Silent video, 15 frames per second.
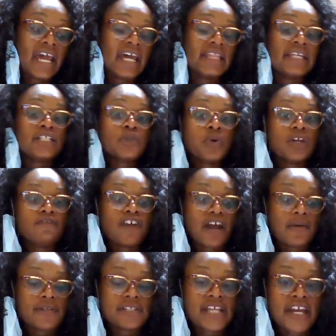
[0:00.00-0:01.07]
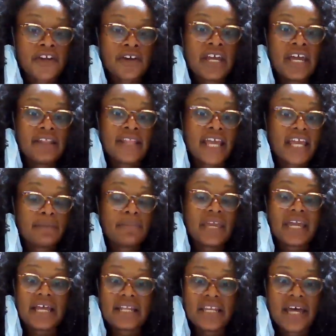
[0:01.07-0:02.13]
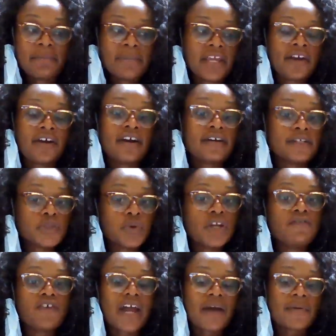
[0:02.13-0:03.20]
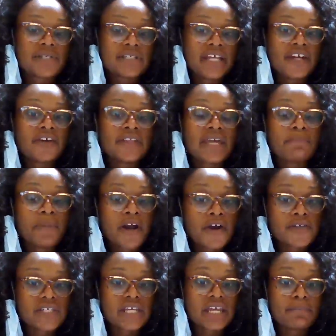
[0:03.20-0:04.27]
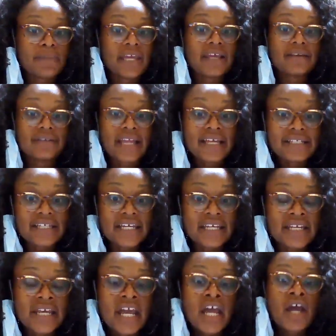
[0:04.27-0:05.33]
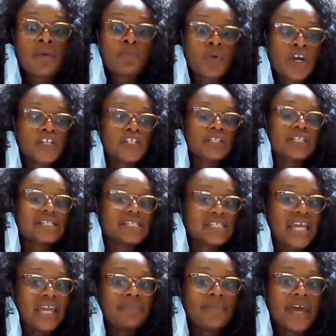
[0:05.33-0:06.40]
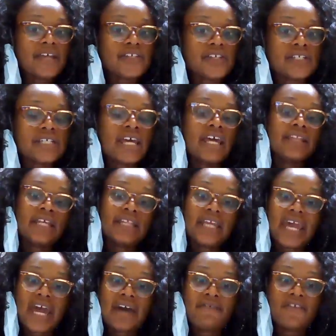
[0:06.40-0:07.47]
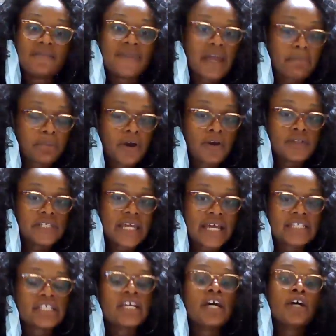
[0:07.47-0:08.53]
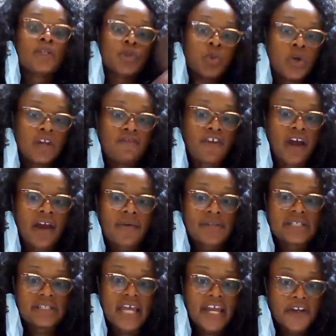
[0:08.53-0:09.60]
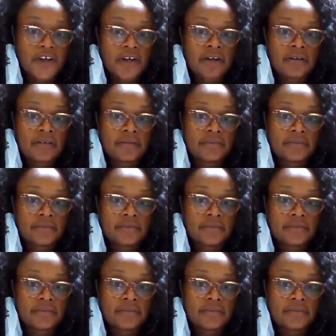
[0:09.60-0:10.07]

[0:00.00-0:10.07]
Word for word: and then 24 hours later, they could be in Colombia, or 24 hours later, that person could be in London preaching the same message that they have from that protest 24 hours later